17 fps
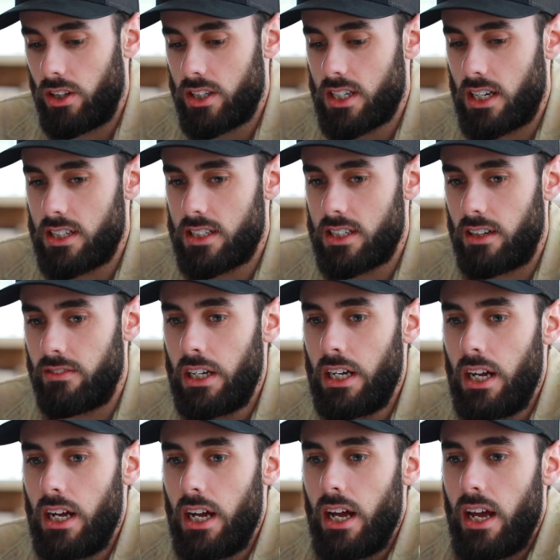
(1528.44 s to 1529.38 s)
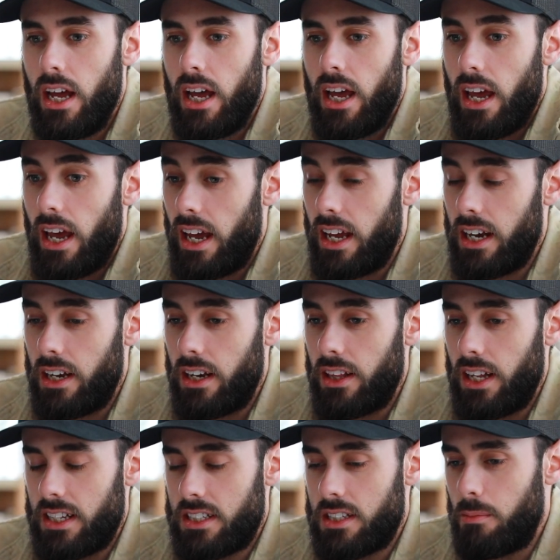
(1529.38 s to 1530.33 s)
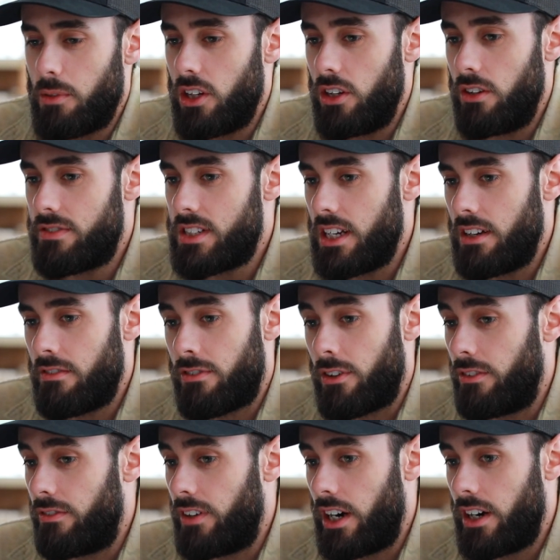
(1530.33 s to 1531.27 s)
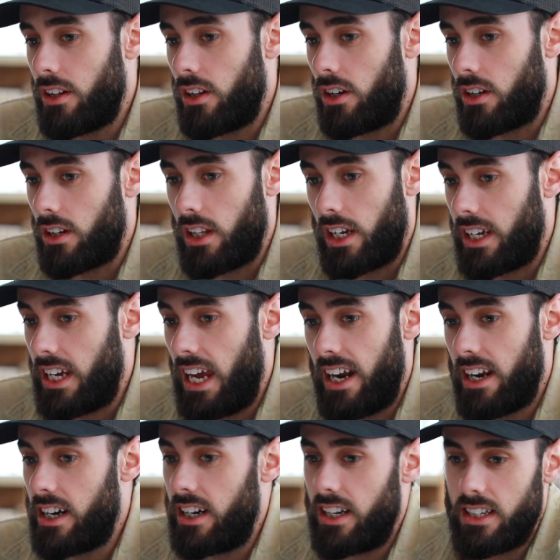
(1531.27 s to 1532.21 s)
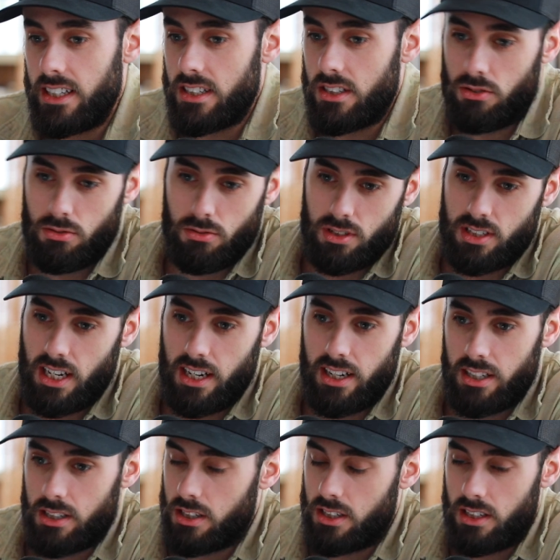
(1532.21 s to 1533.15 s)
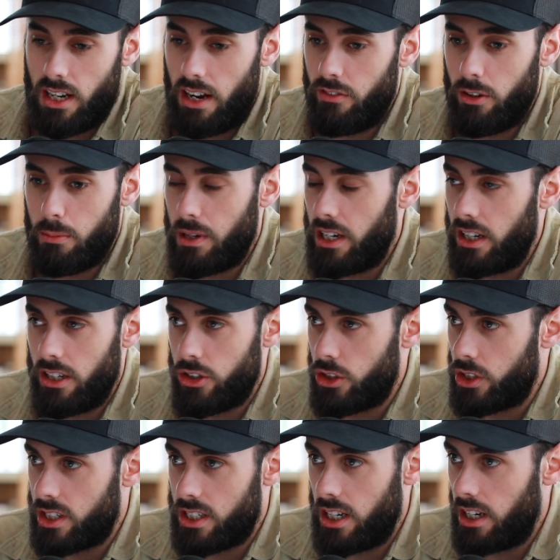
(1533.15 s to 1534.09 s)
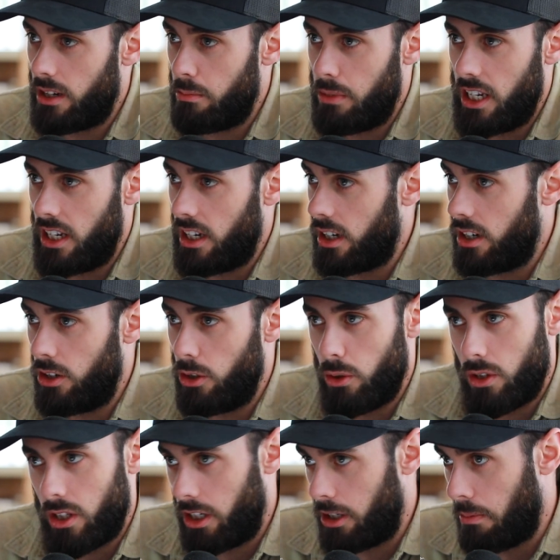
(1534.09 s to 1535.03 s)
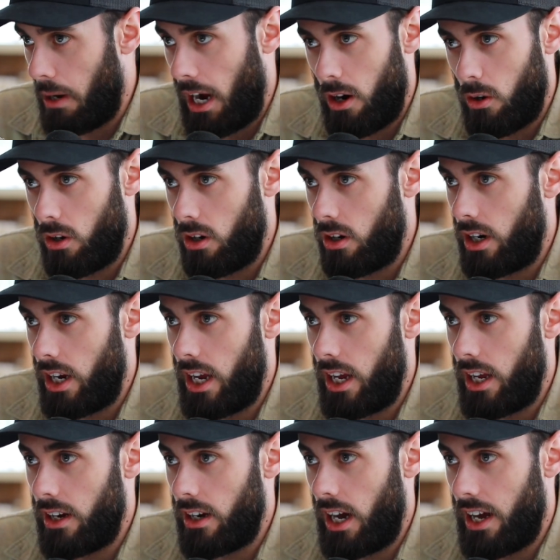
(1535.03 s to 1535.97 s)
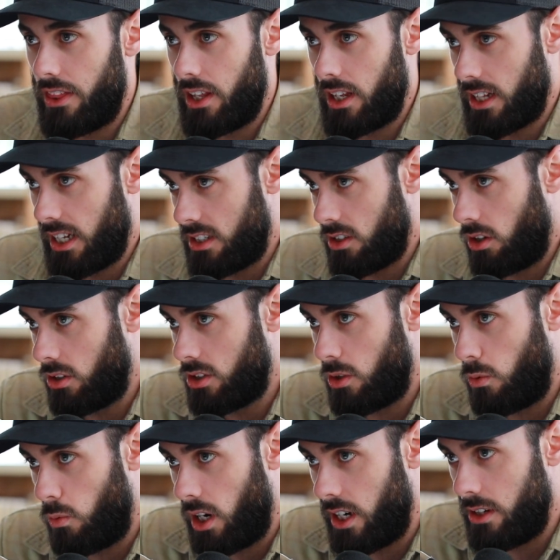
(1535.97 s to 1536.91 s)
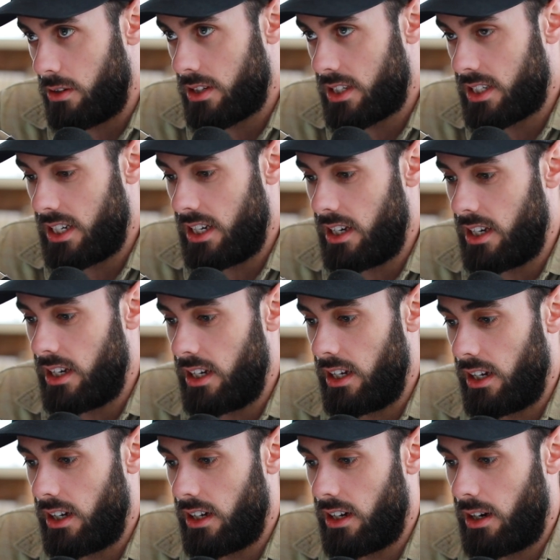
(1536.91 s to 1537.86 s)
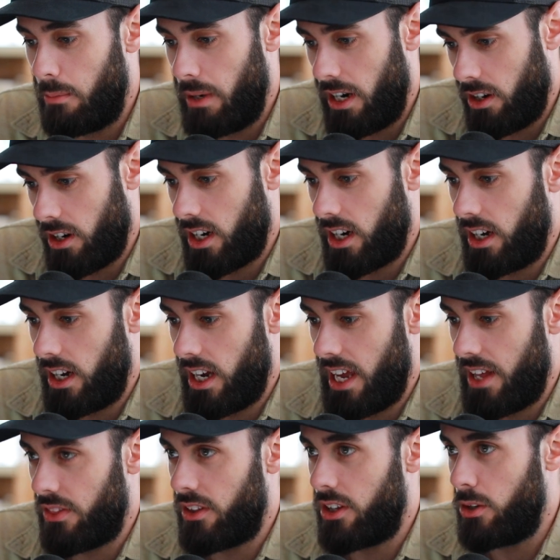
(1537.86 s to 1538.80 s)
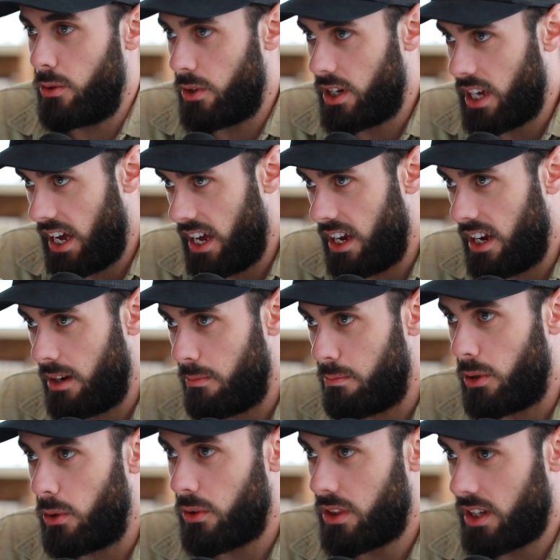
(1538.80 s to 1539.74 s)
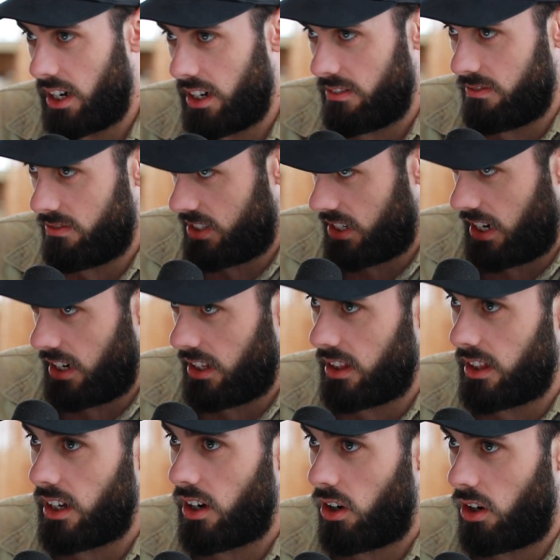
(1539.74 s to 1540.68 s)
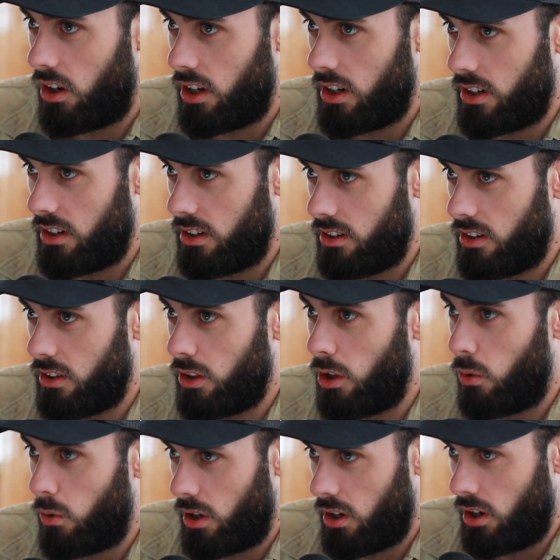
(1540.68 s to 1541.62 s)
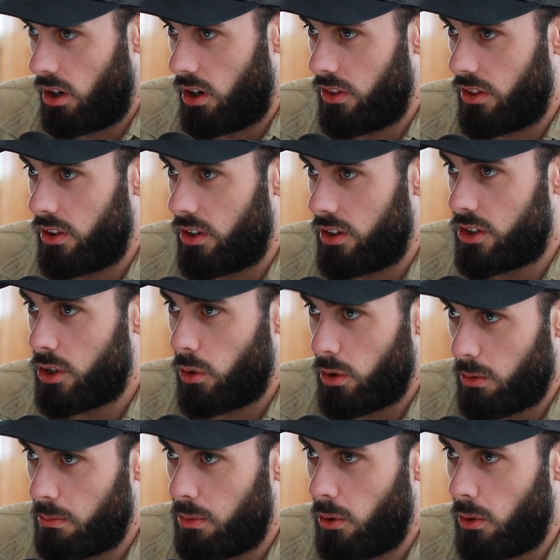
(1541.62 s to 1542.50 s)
this kind of stuff. And that's something you've seen for a very long, like Canada has said it's never been interested in being a nuclear power. And I think that's also why you see America and the UK both kind of say lower on the totem